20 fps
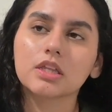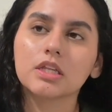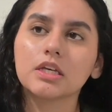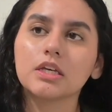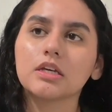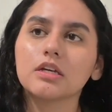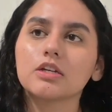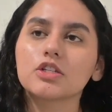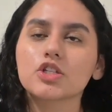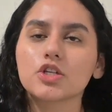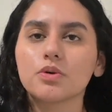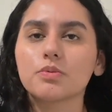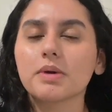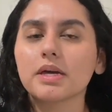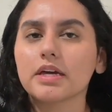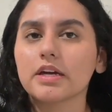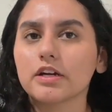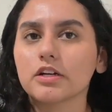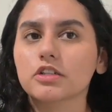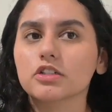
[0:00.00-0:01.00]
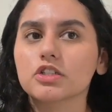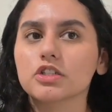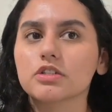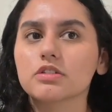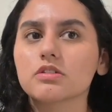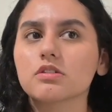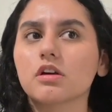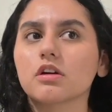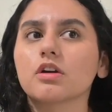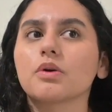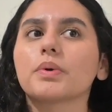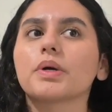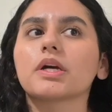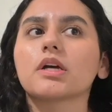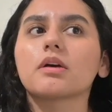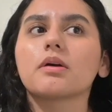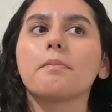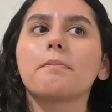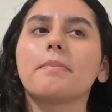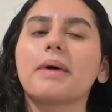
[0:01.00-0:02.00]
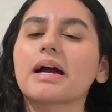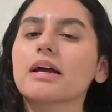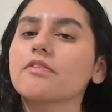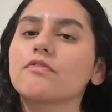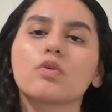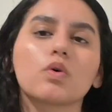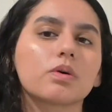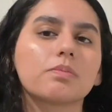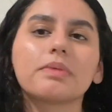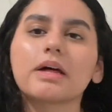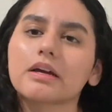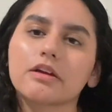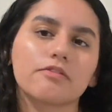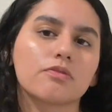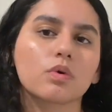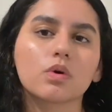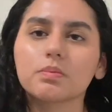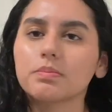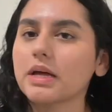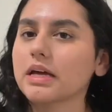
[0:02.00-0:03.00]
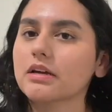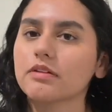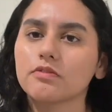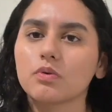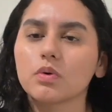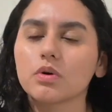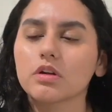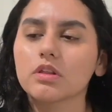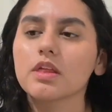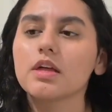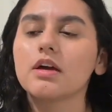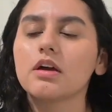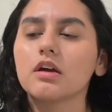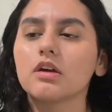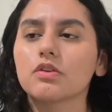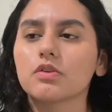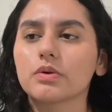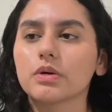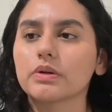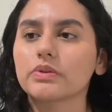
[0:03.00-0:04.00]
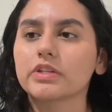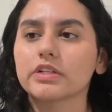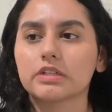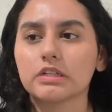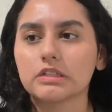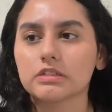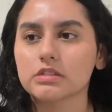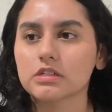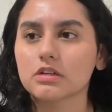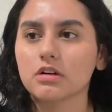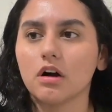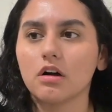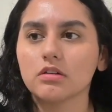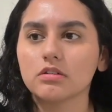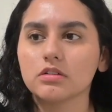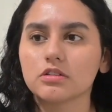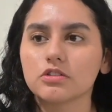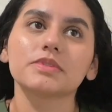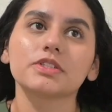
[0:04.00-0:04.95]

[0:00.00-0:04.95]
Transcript: The 2 main characters are going back and forth, back and forth, back and forth throughout their years in college.